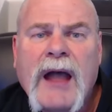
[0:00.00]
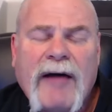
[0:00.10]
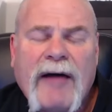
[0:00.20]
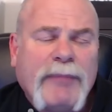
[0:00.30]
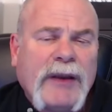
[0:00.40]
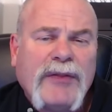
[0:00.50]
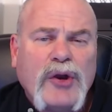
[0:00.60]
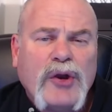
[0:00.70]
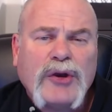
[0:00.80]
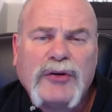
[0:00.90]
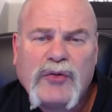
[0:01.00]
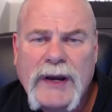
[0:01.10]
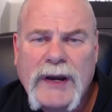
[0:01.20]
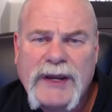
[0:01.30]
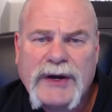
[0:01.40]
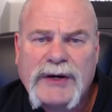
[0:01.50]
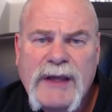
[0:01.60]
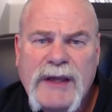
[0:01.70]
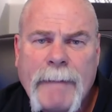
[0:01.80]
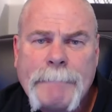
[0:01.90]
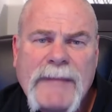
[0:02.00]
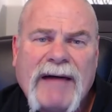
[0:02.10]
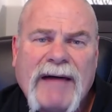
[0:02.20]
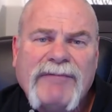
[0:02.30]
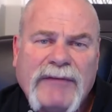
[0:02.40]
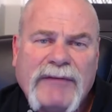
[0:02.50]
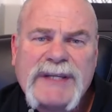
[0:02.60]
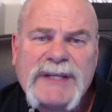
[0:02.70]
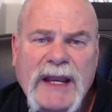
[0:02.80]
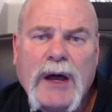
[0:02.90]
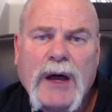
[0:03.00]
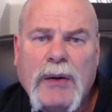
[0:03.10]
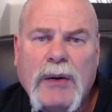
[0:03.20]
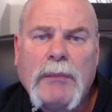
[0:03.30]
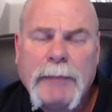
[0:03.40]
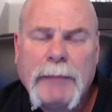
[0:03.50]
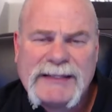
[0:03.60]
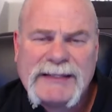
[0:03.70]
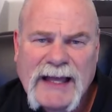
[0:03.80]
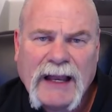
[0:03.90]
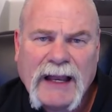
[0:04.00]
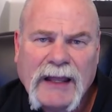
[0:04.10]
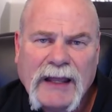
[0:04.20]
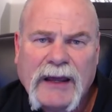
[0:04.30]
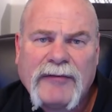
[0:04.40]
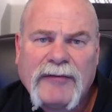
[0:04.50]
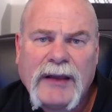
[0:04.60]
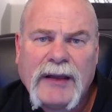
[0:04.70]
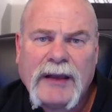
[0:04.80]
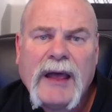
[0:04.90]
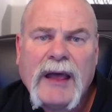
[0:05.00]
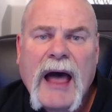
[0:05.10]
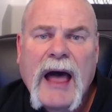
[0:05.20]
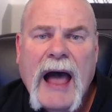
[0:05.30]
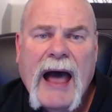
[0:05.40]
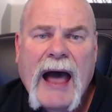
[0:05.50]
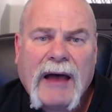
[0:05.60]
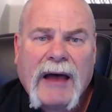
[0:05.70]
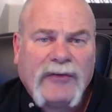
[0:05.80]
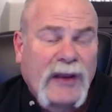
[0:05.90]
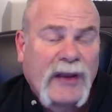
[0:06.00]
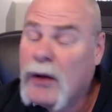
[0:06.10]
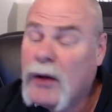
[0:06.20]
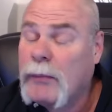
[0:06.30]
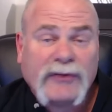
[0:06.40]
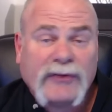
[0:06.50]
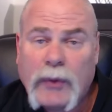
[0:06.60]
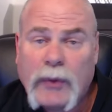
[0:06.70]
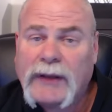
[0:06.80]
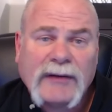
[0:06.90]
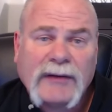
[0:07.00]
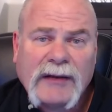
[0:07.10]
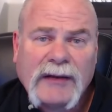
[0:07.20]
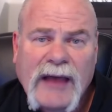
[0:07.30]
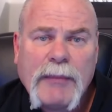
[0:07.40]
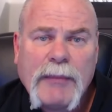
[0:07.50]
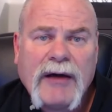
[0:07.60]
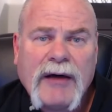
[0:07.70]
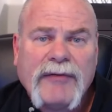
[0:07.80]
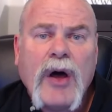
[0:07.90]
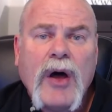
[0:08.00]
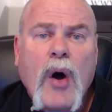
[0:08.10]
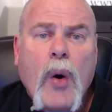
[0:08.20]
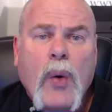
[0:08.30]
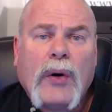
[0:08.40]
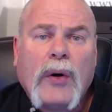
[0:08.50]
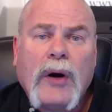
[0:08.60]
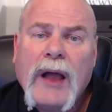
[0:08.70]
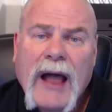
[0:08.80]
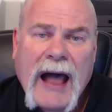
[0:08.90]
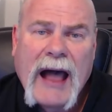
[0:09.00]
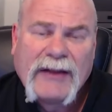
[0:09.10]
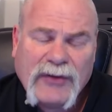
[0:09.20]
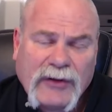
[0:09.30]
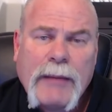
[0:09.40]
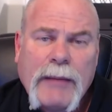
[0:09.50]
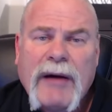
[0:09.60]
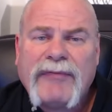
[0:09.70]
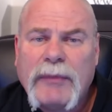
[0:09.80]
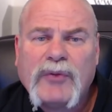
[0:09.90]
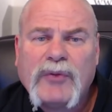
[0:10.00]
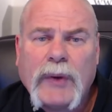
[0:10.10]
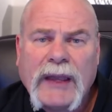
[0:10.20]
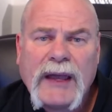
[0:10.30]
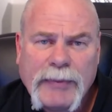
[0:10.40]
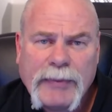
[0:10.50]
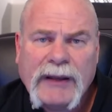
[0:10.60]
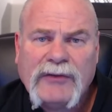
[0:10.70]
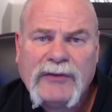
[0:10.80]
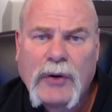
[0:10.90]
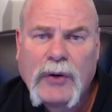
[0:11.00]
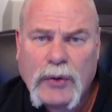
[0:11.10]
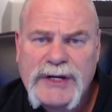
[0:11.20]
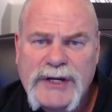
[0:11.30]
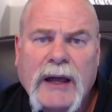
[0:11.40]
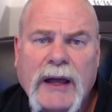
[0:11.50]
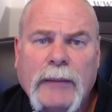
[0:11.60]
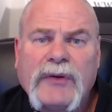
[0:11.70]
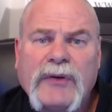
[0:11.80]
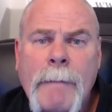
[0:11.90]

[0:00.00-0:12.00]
I've been in the union 20 years and I've never sat at home because I got laid off. I sat at home because I wanted to take time off, or I took time off in between companies or jobs.